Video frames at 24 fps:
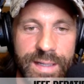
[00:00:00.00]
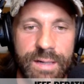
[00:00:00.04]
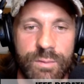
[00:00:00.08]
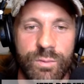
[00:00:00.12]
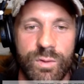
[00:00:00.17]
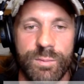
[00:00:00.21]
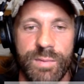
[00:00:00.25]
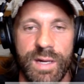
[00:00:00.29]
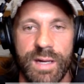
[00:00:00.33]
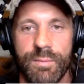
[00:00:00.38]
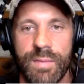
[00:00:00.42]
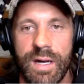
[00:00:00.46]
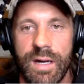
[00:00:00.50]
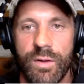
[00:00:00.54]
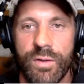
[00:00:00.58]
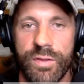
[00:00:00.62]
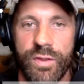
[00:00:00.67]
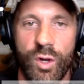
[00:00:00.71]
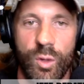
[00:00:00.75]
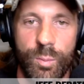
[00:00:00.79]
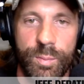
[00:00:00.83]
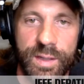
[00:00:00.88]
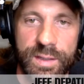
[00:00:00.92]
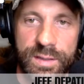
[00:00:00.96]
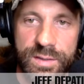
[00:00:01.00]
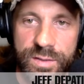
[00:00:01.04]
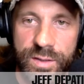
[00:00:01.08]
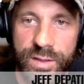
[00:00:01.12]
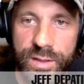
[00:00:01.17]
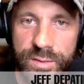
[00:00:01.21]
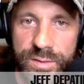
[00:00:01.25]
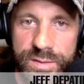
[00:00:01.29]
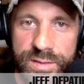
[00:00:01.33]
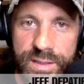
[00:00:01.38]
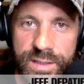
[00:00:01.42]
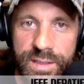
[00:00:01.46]
end with my mouth open. So
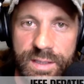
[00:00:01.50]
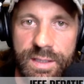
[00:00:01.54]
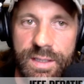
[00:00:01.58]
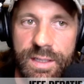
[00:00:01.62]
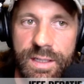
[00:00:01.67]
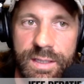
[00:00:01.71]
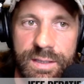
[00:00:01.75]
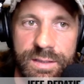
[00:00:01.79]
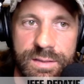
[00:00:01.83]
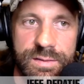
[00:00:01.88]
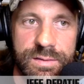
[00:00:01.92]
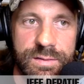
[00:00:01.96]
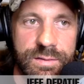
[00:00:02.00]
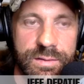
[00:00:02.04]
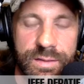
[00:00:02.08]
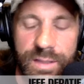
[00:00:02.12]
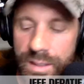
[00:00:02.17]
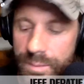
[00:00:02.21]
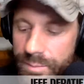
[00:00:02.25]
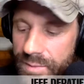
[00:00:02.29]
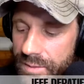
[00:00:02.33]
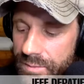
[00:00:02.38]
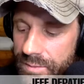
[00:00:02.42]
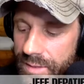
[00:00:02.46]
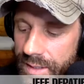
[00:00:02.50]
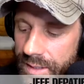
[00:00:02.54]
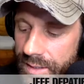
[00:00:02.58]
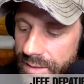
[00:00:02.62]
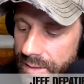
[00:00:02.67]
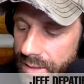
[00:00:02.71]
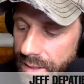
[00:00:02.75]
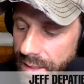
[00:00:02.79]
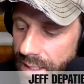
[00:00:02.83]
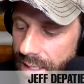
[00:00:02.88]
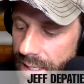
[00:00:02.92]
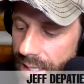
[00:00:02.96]
I was like, you still got me,
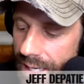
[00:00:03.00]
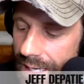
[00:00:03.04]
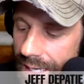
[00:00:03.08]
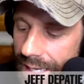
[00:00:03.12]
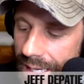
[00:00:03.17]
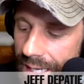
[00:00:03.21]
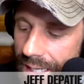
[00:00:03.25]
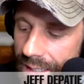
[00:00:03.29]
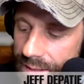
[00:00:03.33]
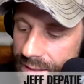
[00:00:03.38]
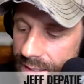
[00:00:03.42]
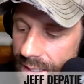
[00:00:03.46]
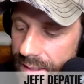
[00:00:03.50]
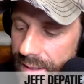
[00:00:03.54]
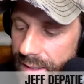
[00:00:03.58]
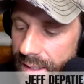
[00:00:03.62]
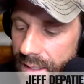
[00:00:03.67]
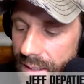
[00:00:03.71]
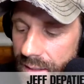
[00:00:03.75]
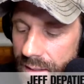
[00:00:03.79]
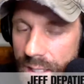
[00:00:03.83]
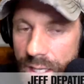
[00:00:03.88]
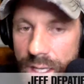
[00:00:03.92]
Rad? Yeah.